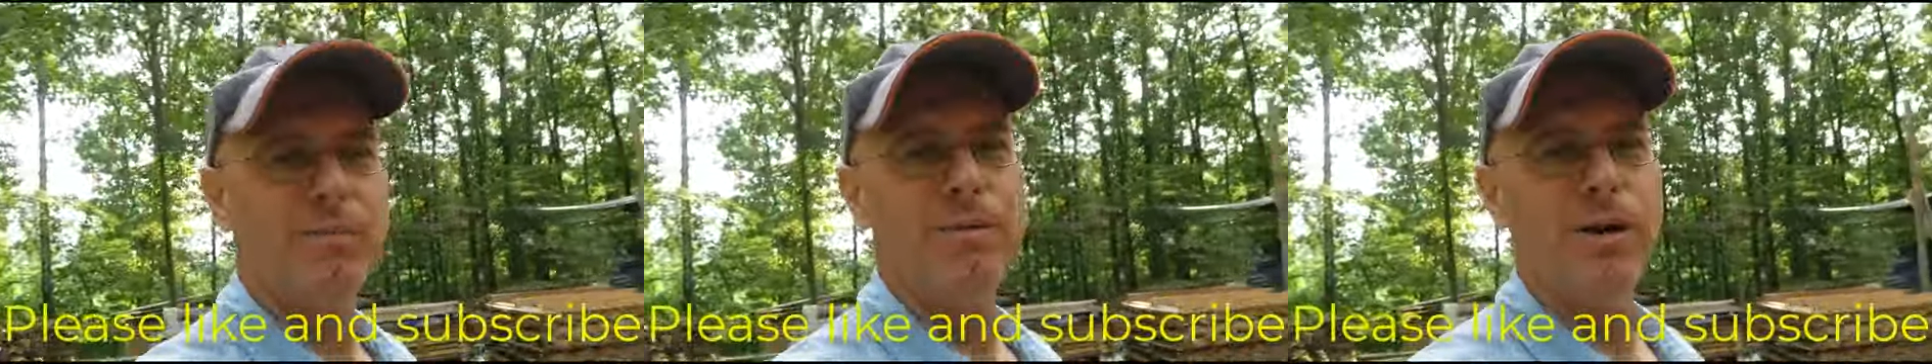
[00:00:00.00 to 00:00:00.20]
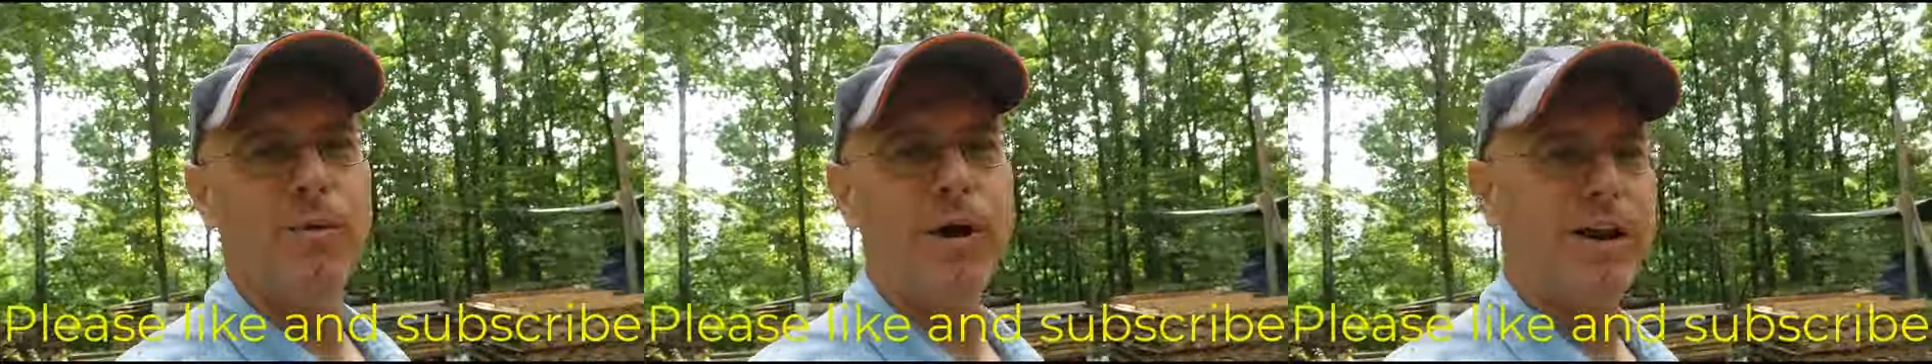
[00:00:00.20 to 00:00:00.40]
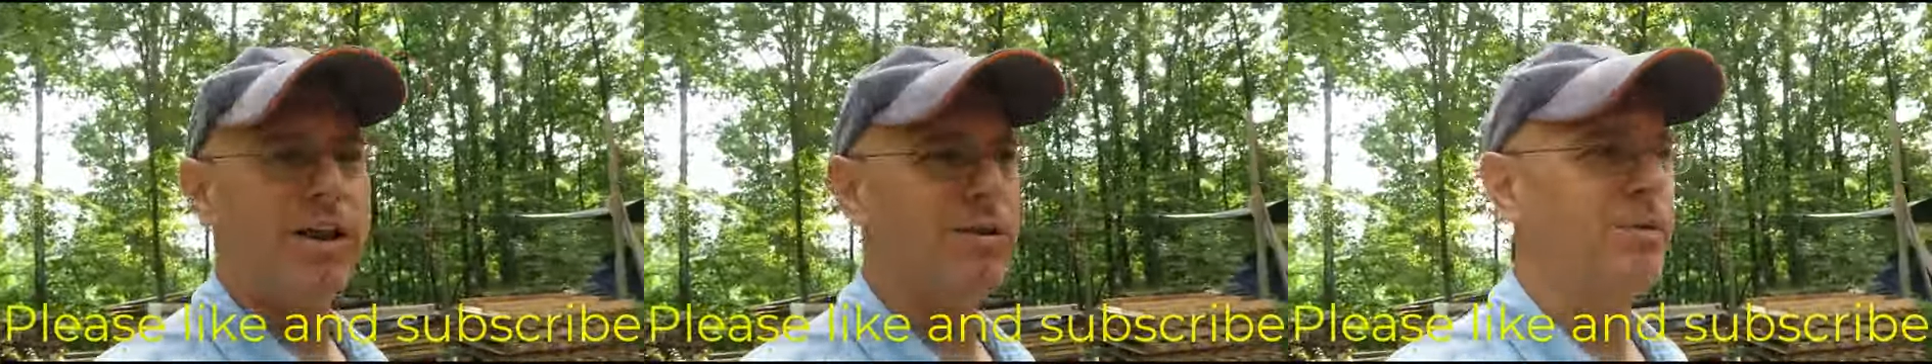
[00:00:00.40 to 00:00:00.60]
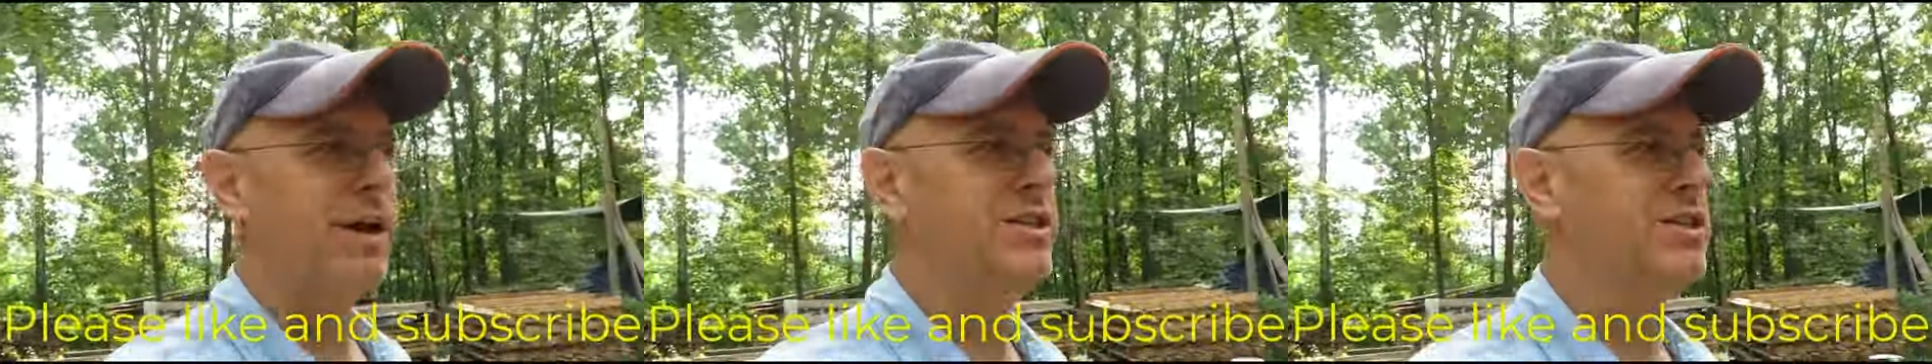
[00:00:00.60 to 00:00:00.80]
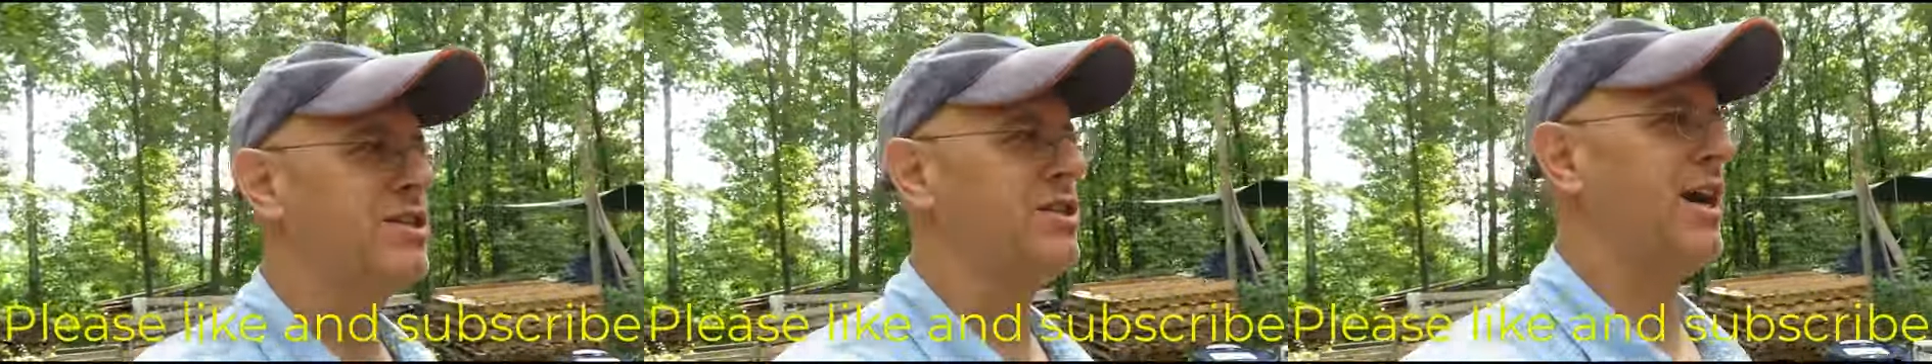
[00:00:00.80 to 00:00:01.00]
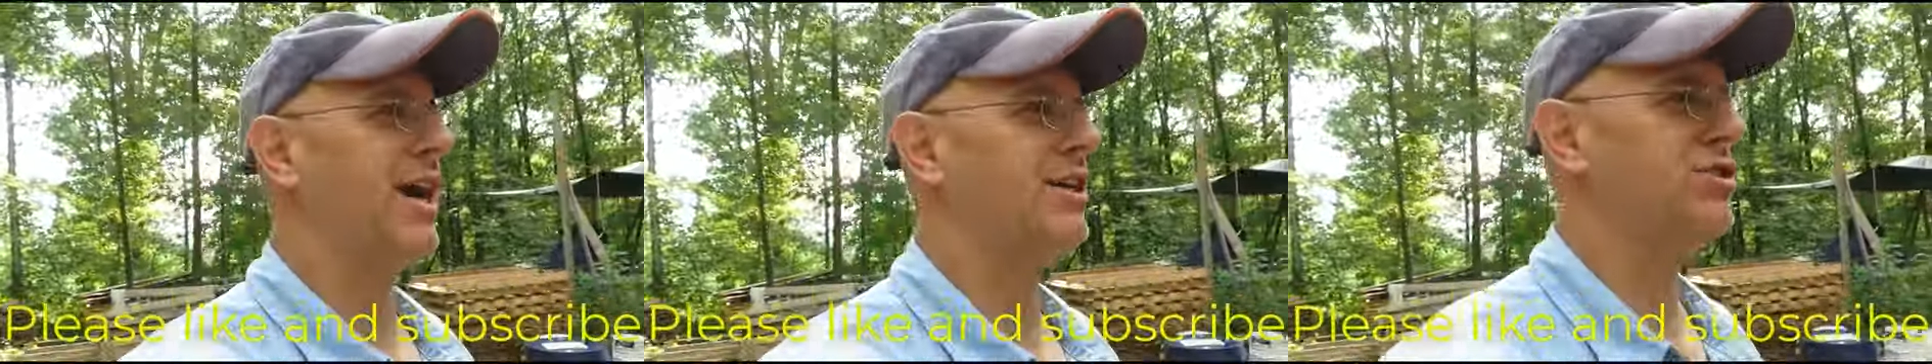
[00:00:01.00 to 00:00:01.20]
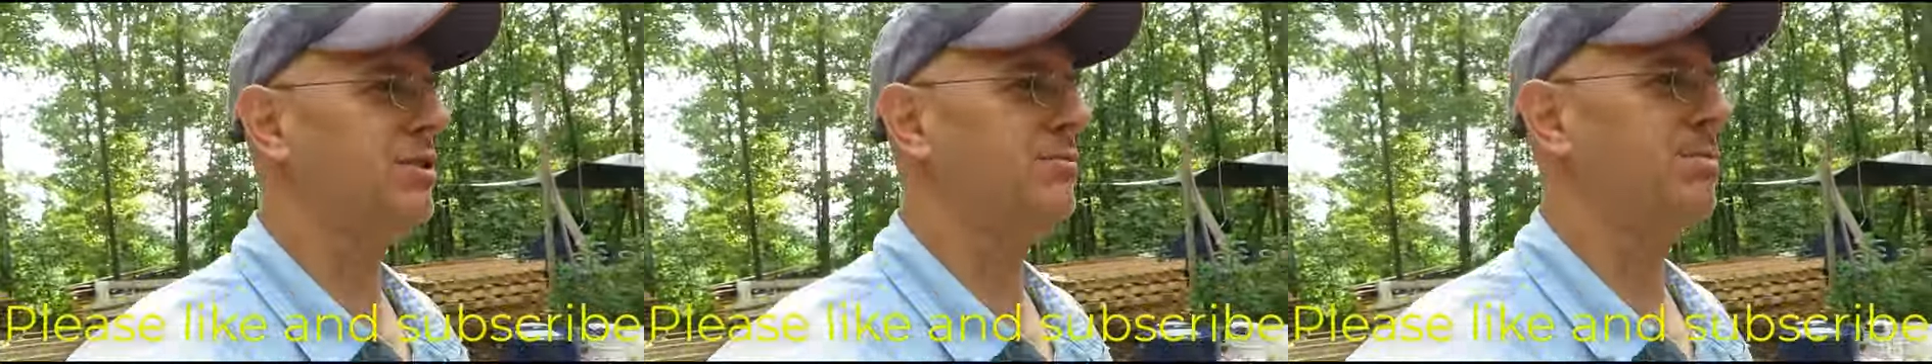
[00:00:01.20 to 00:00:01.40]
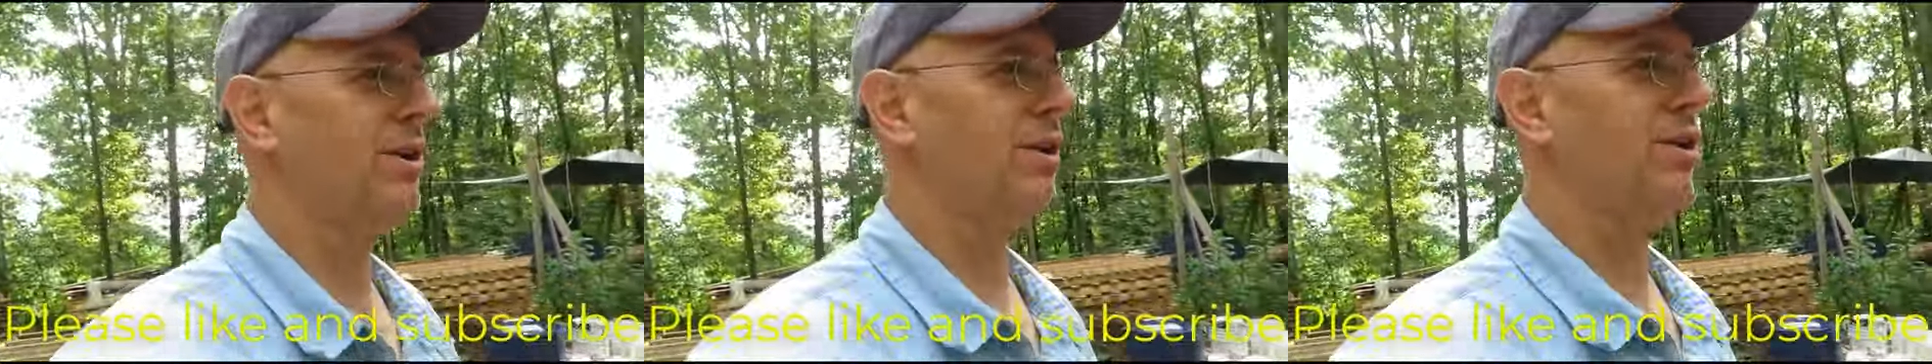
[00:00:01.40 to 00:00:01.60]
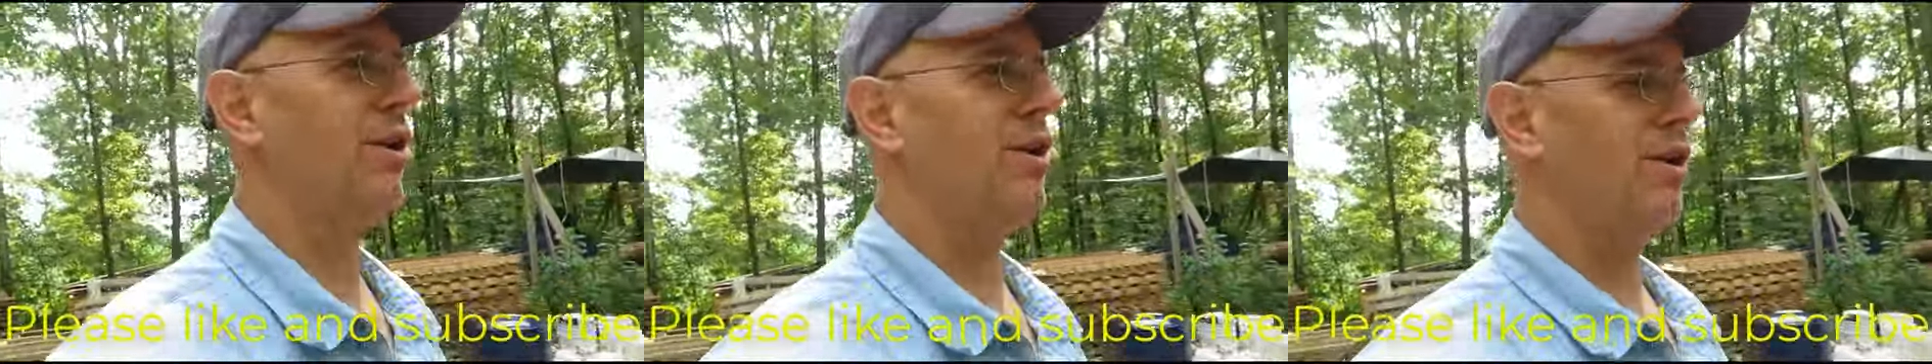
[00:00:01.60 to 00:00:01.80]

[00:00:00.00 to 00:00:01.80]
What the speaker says: it'll be away to the races to actually build.